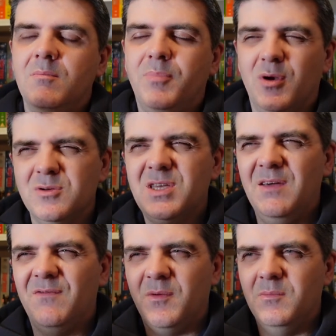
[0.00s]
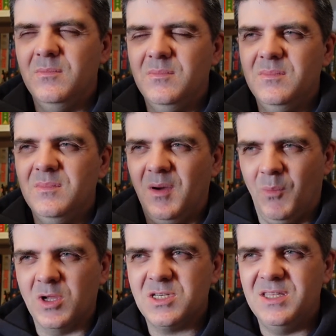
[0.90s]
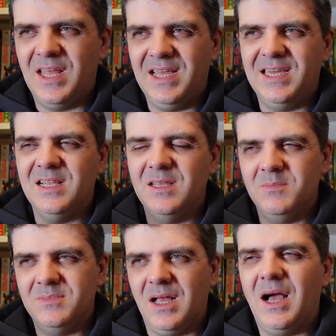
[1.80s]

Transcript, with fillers: but also came from watching Nightingale.